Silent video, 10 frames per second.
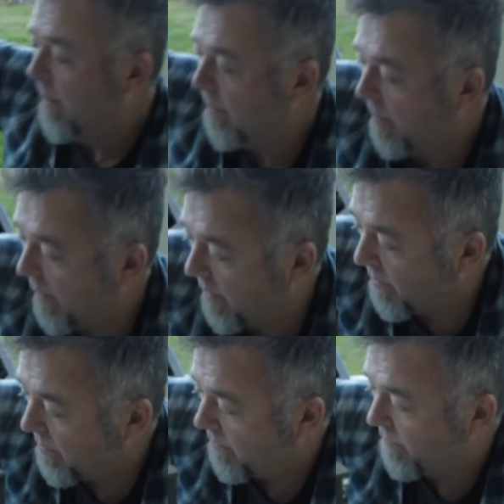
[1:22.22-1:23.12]
you know,
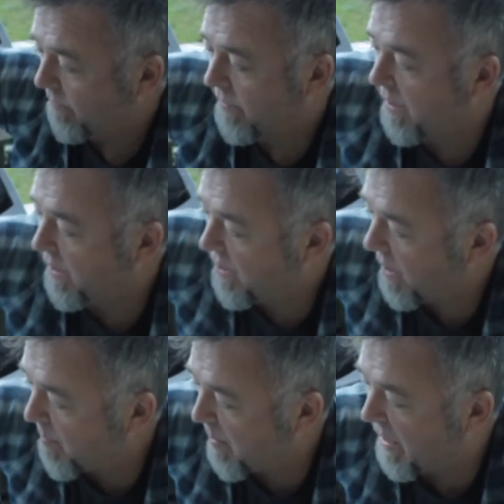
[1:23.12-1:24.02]
touch it
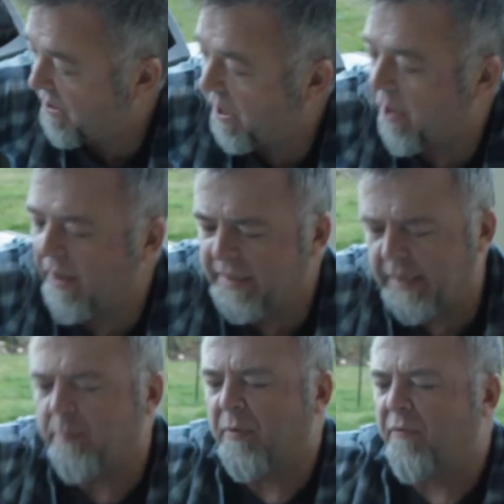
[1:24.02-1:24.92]
up as you go. I
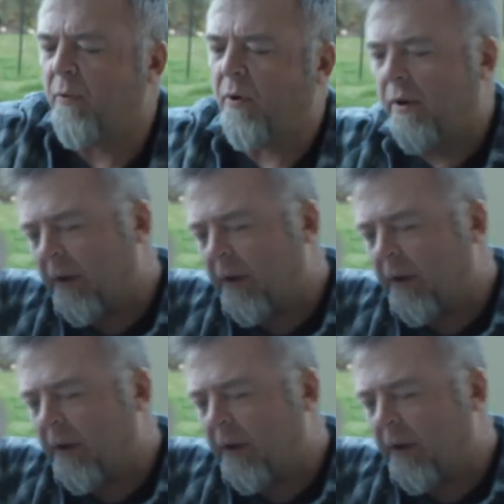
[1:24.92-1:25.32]
did it before.